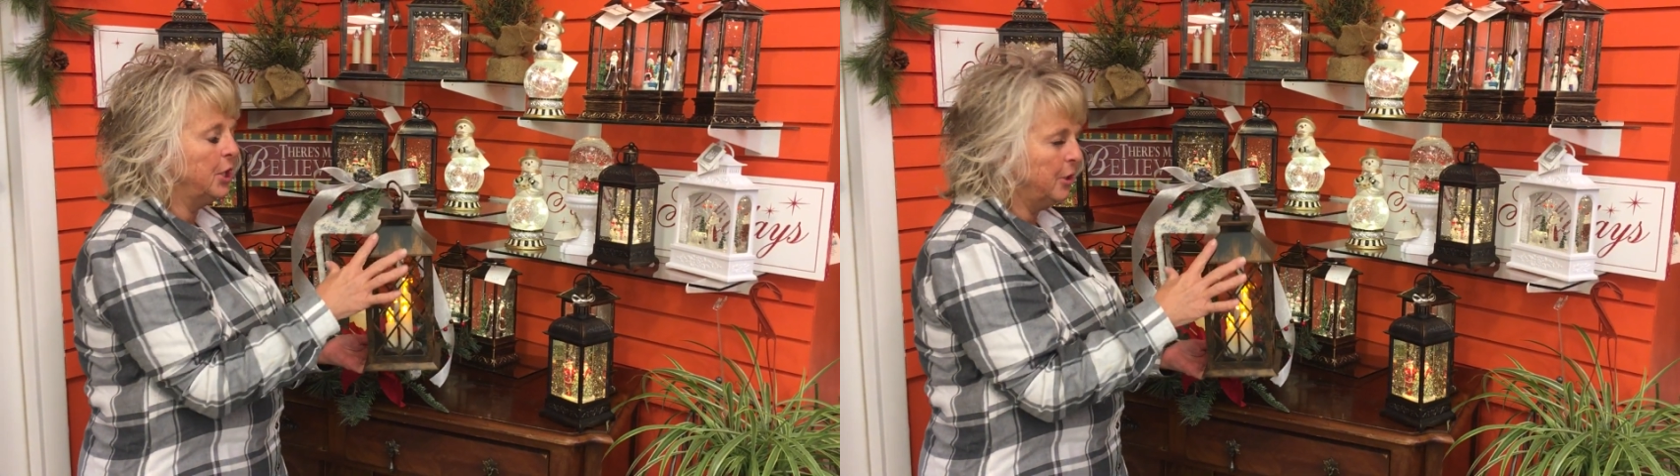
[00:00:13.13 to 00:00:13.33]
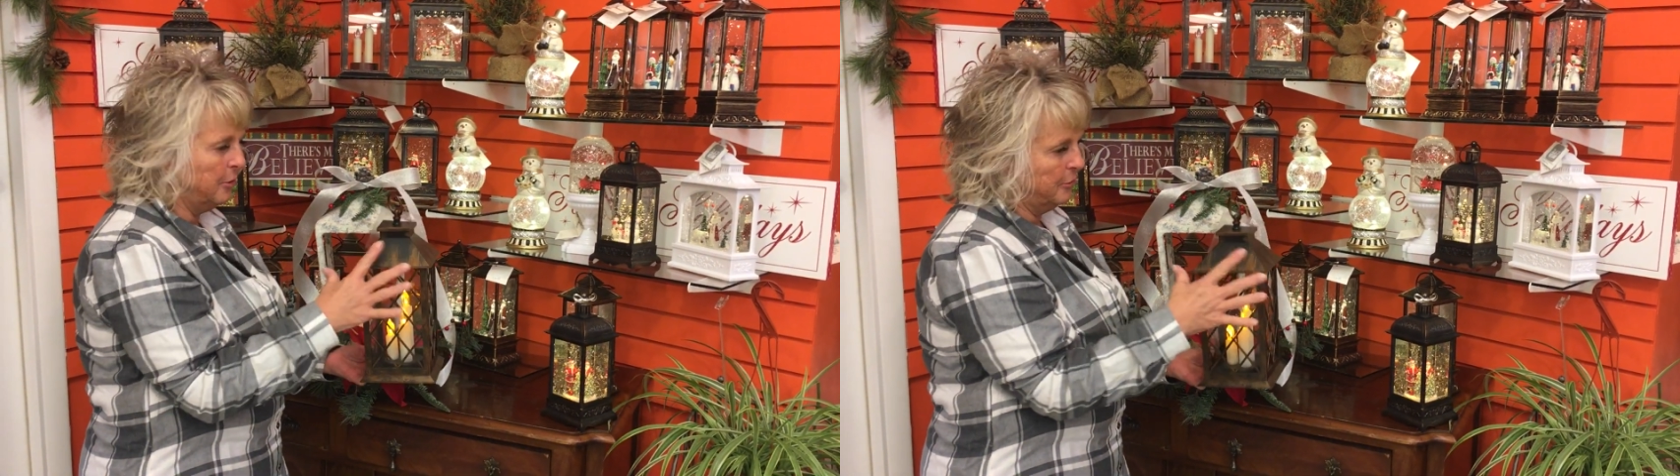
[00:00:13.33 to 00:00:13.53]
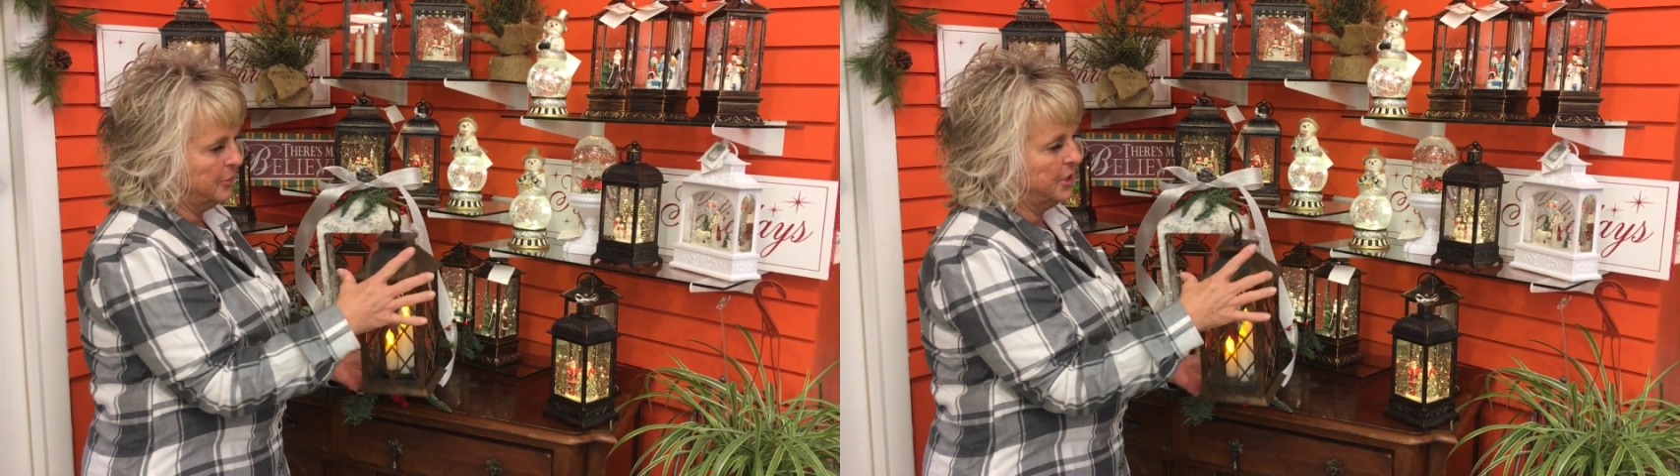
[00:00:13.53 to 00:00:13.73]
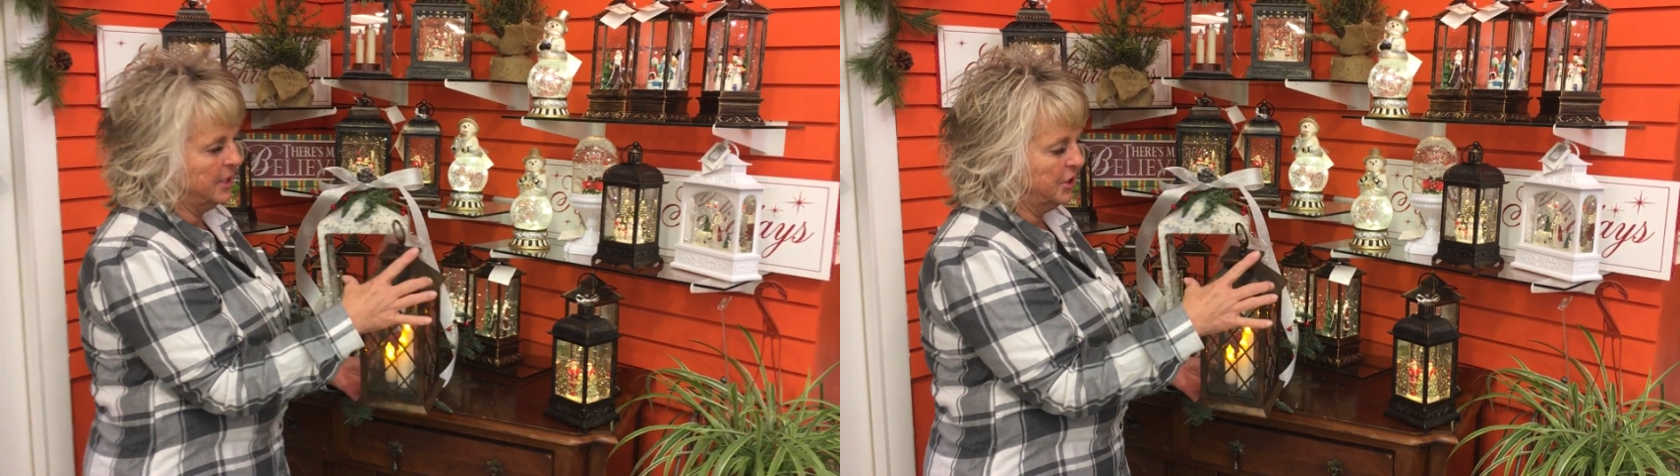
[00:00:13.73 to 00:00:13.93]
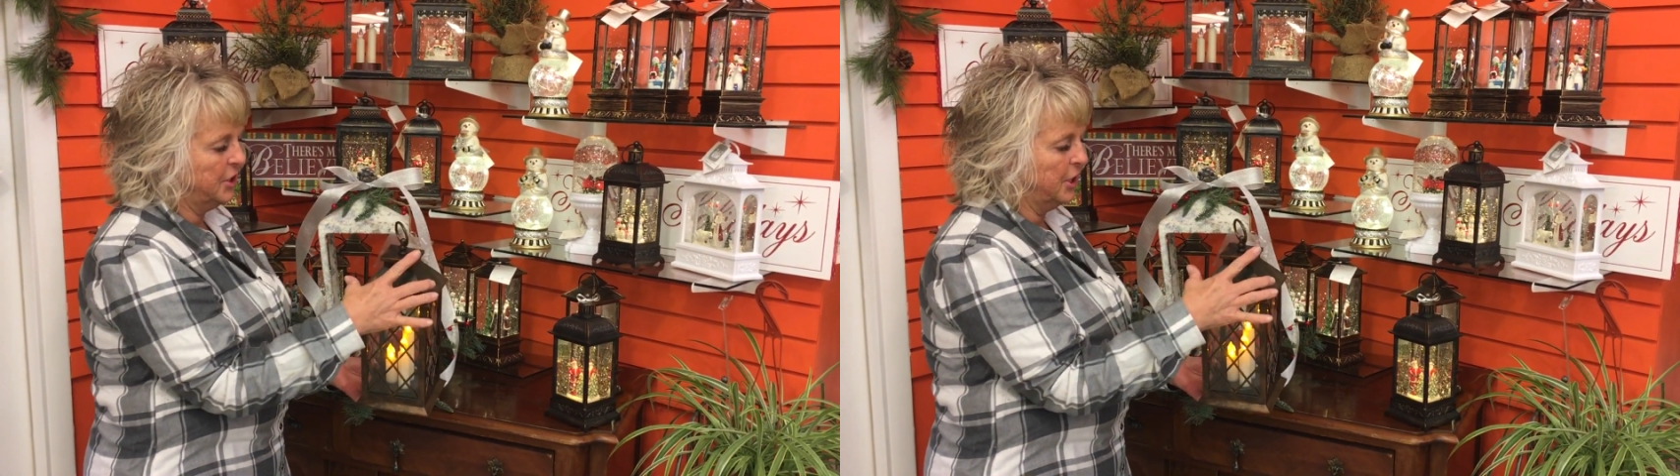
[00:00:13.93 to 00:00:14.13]
huge
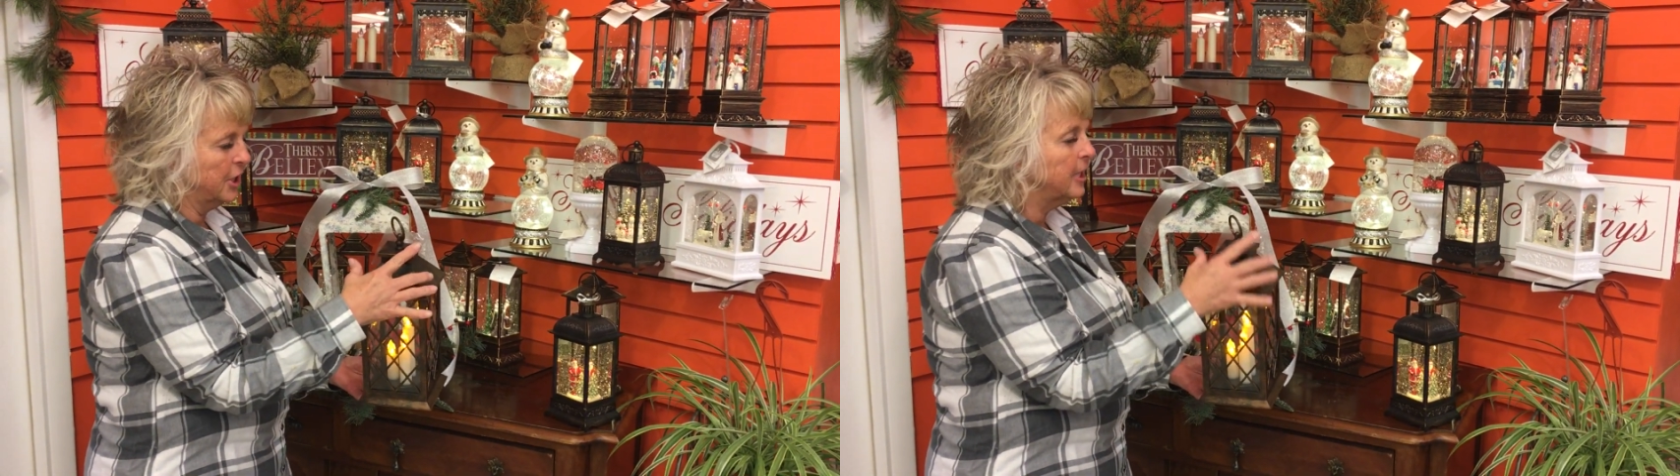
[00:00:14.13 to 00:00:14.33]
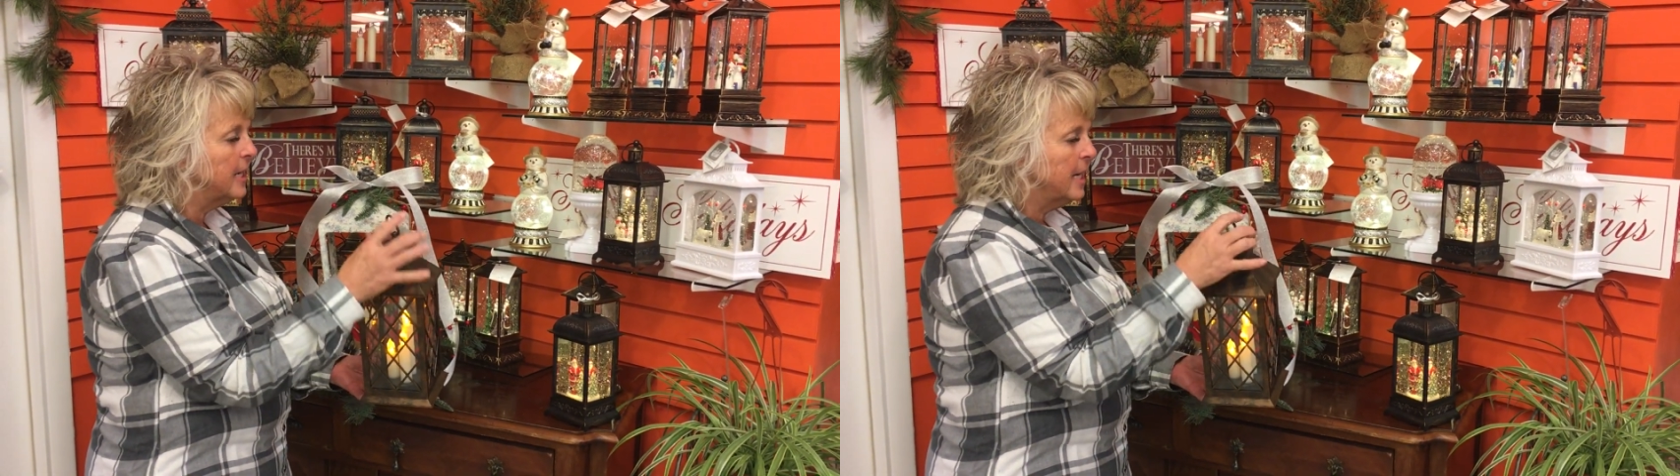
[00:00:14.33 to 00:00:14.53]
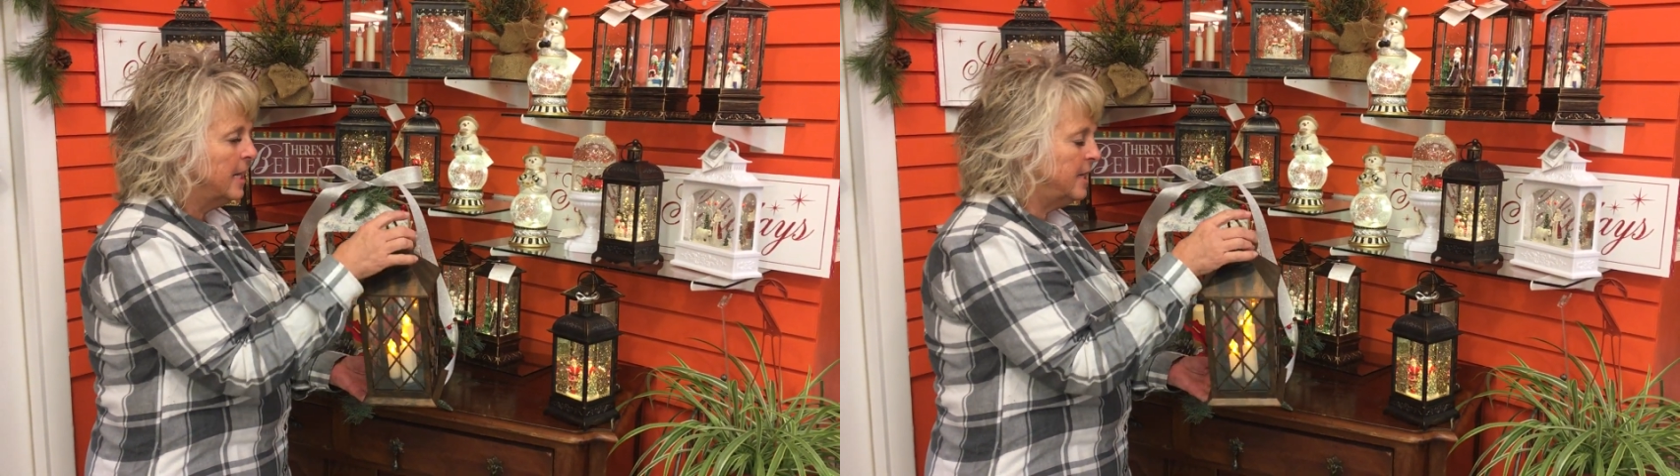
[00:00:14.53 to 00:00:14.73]
this year.